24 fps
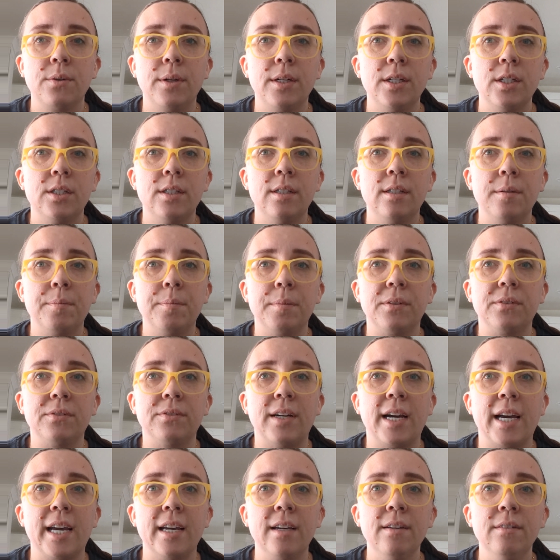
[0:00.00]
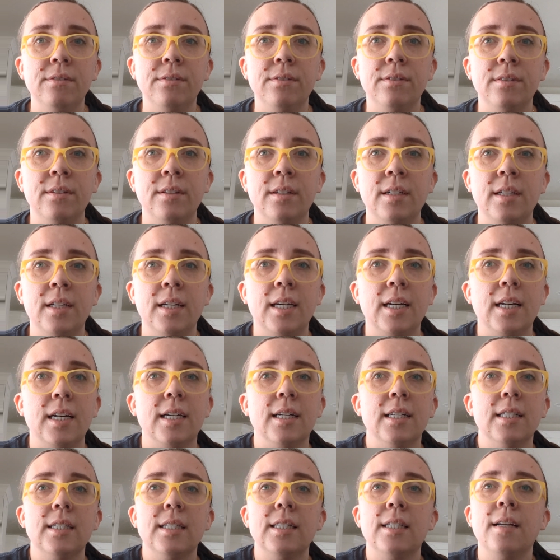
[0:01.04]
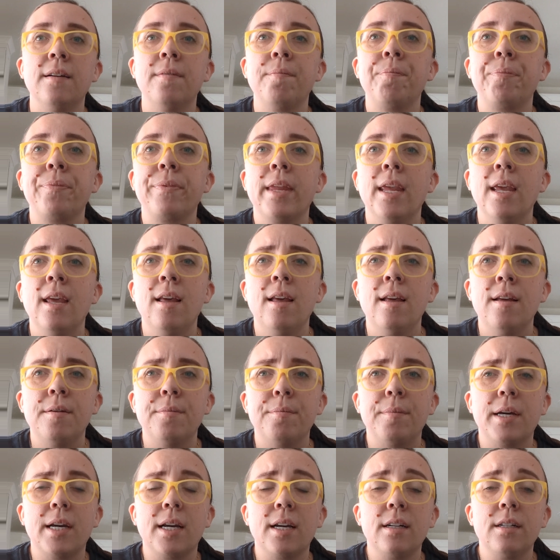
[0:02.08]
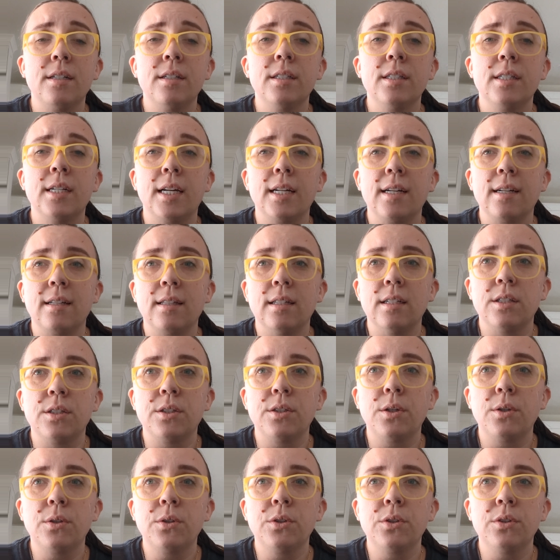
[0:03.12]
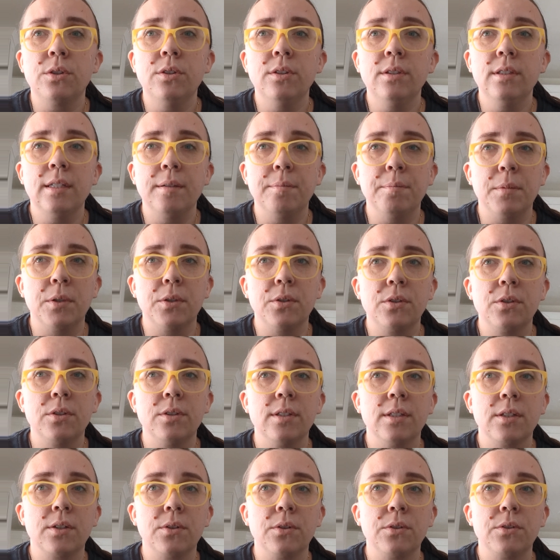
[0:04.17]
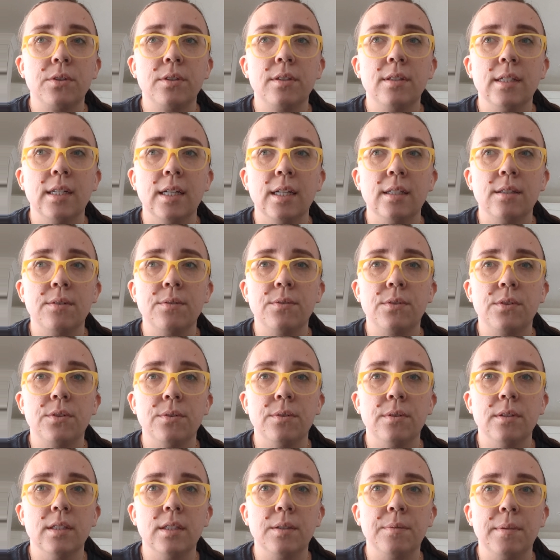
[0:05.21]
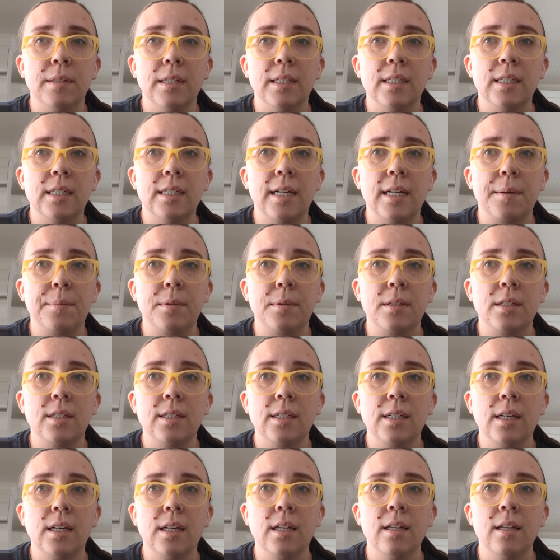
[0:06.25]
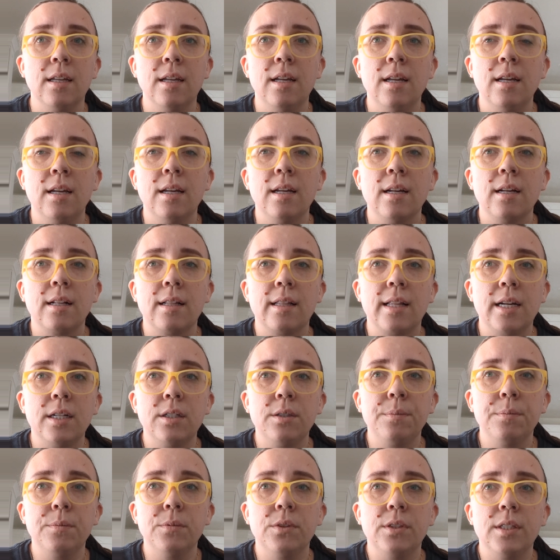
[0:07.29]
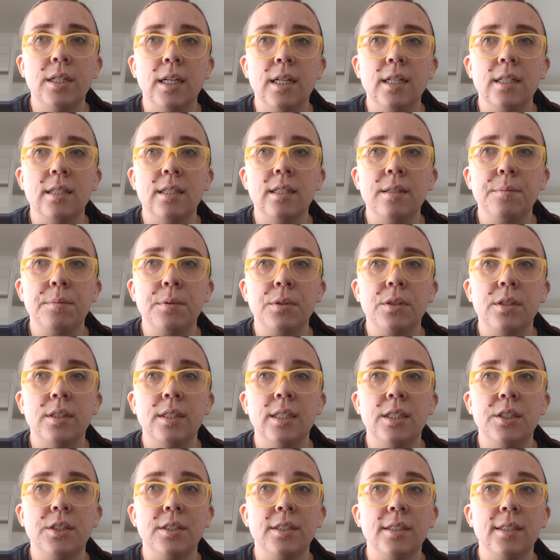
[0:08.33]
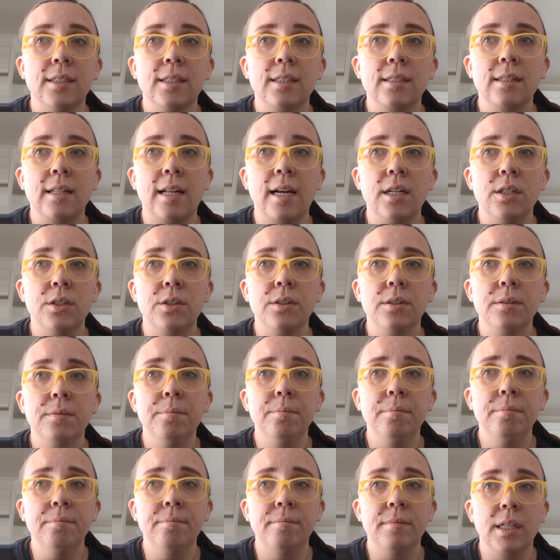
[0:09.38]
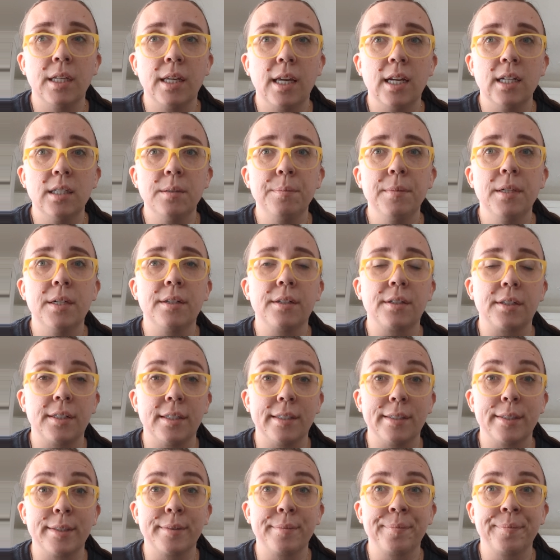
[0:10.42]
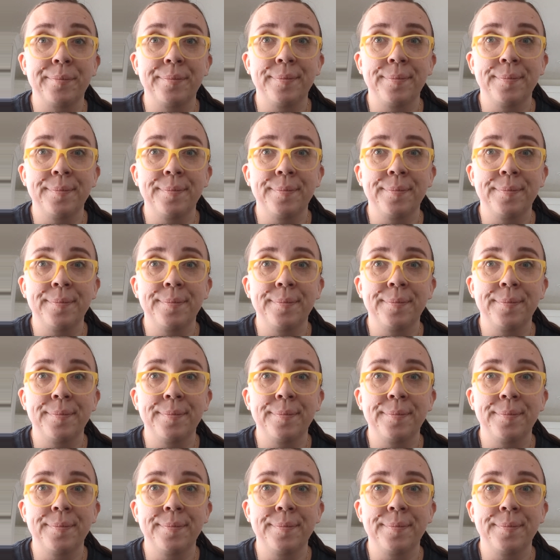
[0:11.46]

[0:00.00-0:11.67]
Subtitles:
Question number 5 is, by understanding the social, emotional, and cultural needs of students when establishing classroom routines and procedures, classroom engagement occurs.